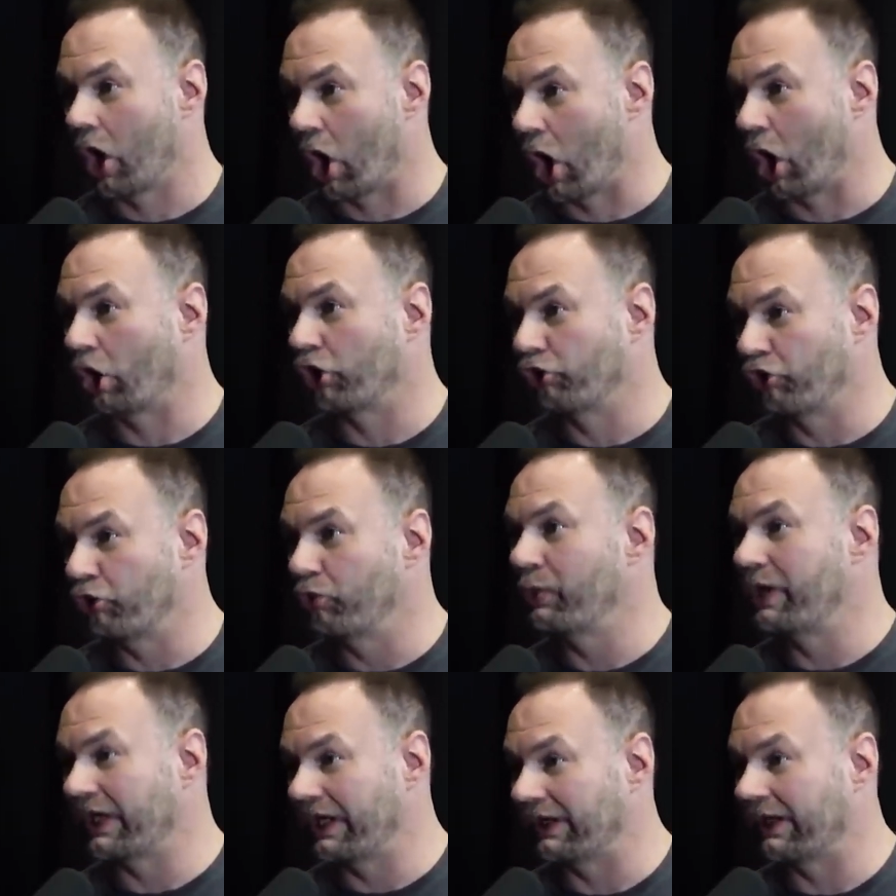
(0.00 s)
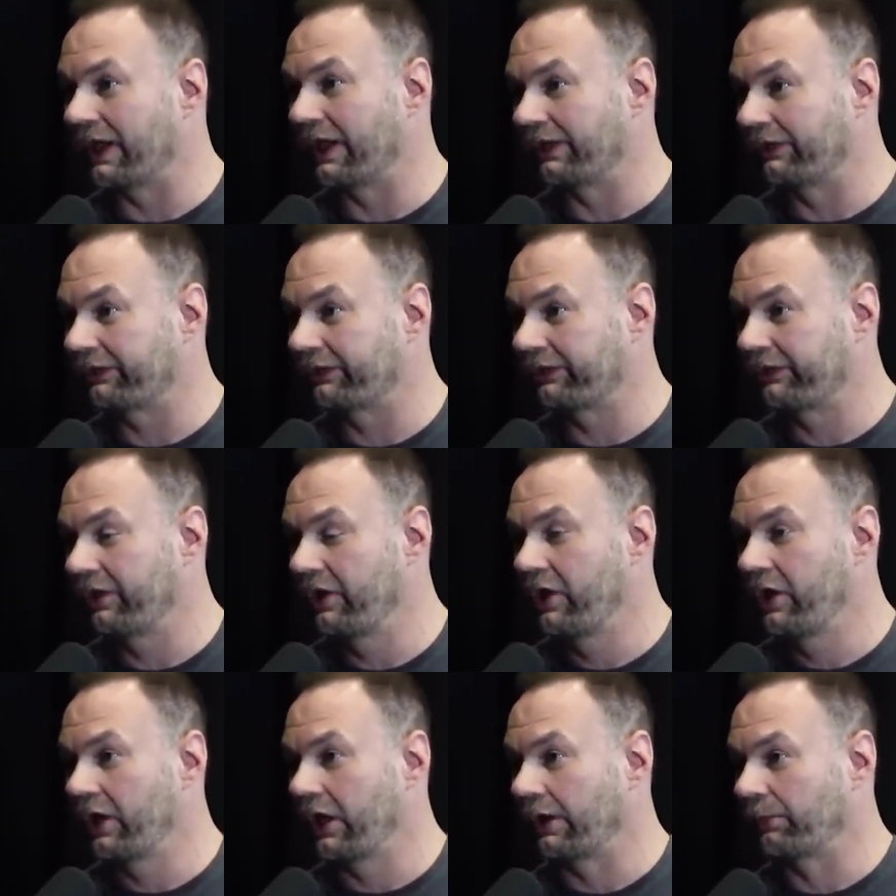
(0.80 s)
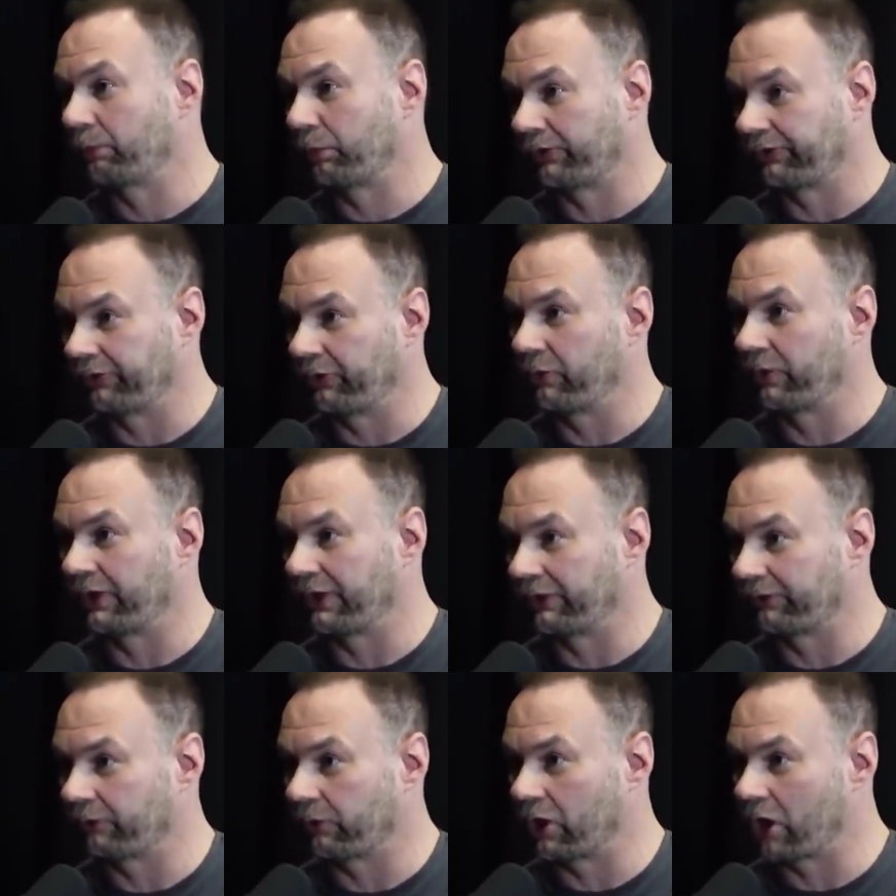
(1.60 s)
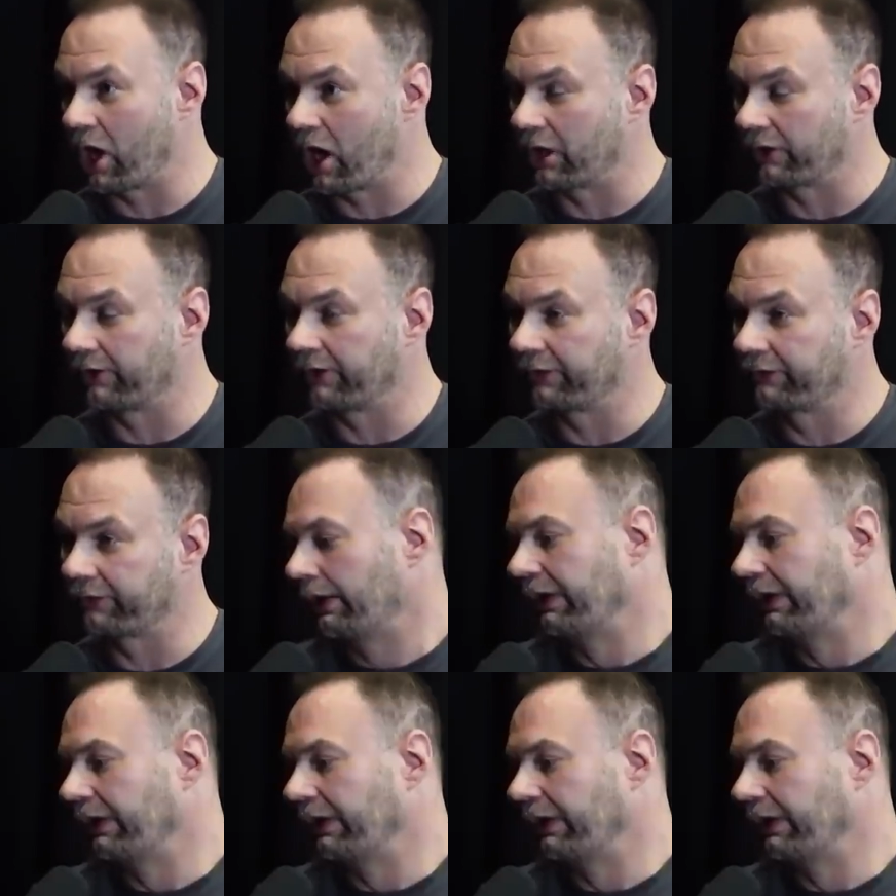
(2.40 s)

are doing this and pursuing this regardless.